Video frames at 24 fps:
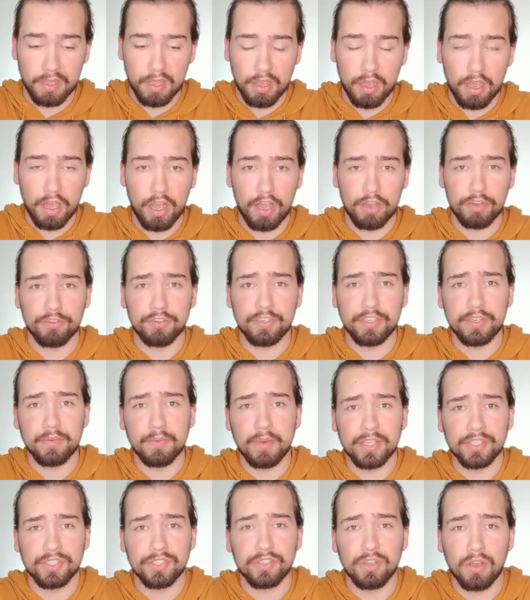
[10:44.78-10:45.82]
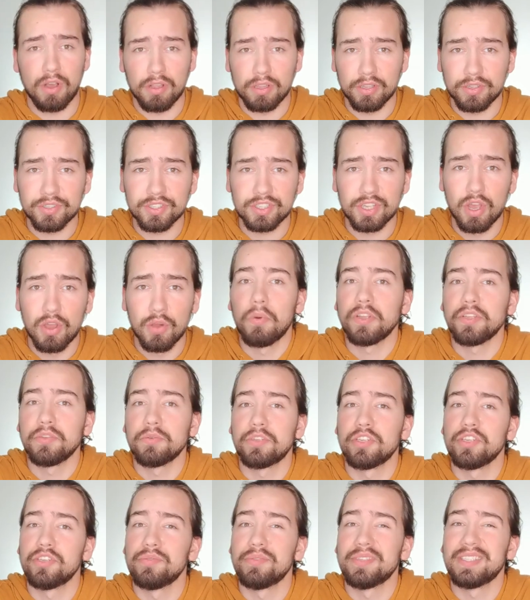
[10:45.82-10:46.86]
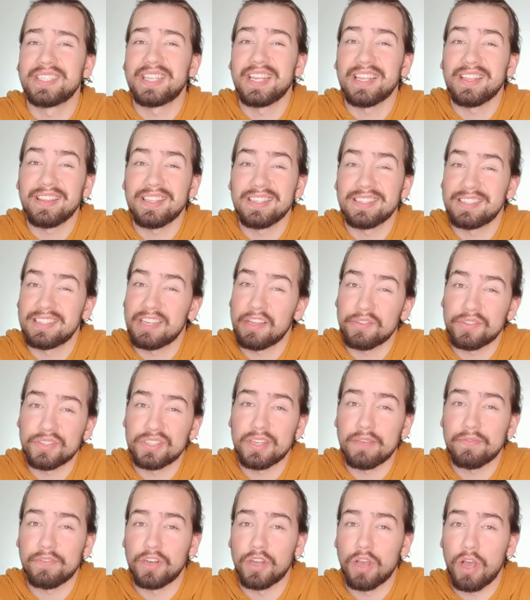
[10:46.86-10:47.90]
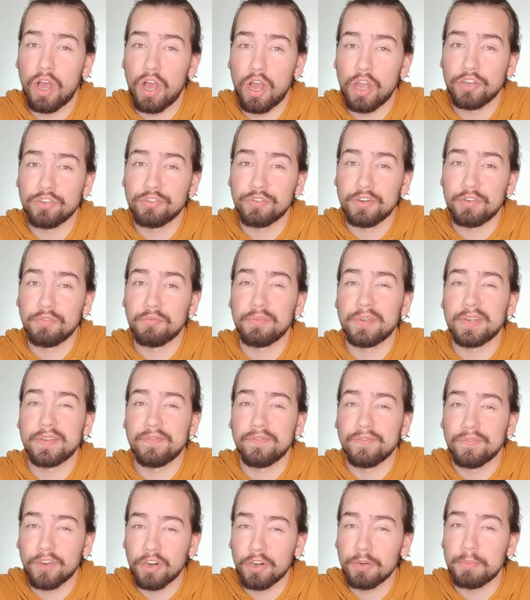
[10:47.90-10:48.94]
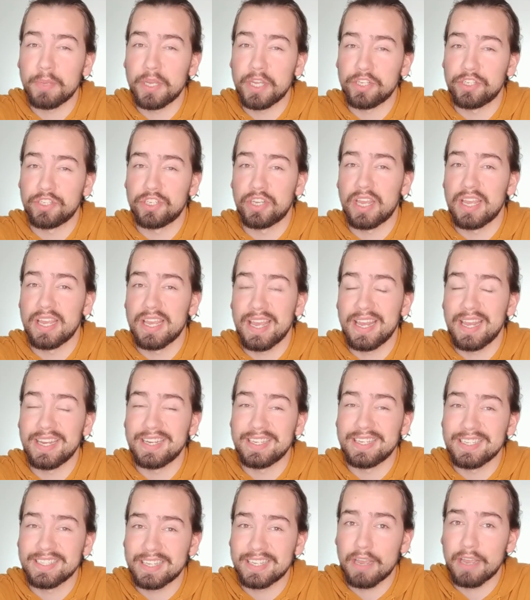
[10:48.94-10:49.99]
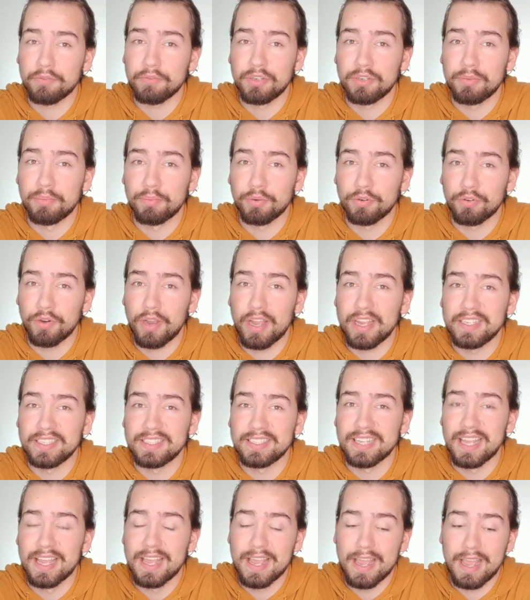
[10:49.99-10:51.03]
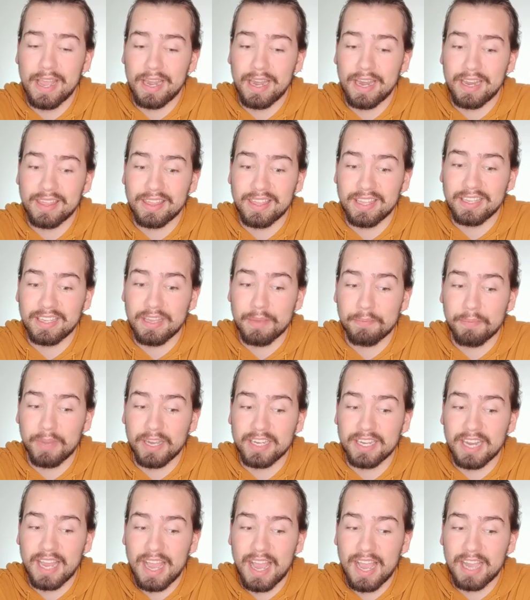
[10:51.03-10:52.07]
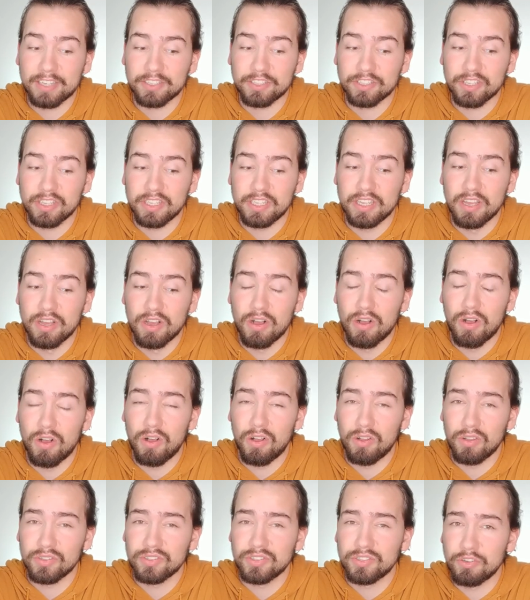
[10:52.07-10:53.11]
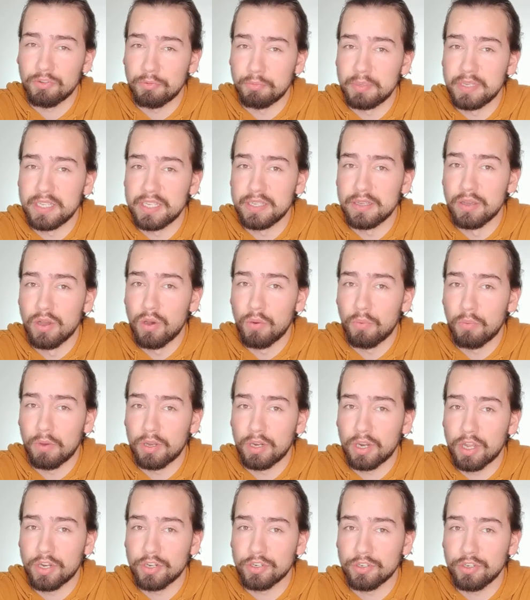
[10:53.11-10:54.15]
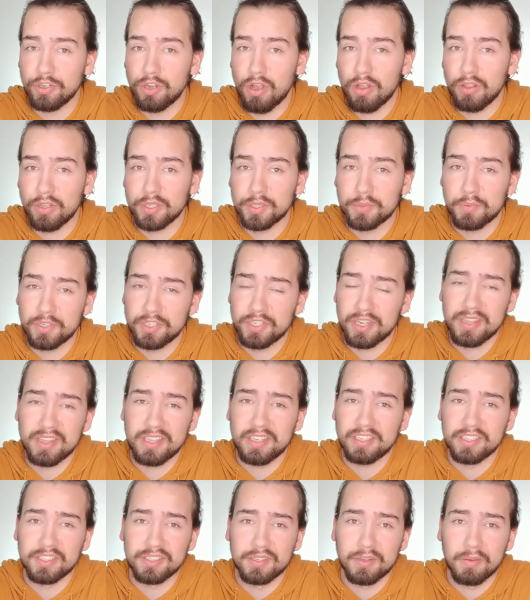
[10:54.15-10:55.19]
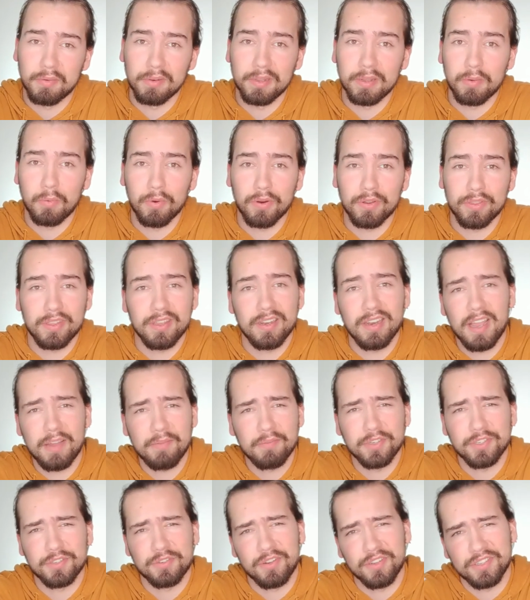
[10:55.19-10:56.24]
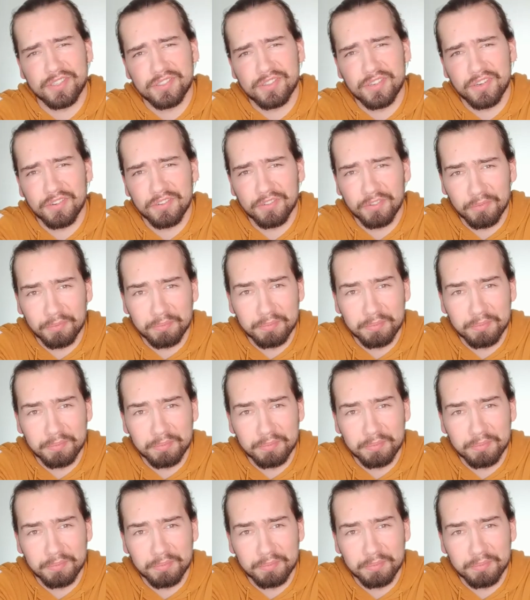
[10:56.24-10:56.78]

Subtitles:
$100 US, what you can do is get the Stealth 700 refurbished at a discounted price, and I think it might actually also be $100, which I think is totally worth it. I would trust Turtle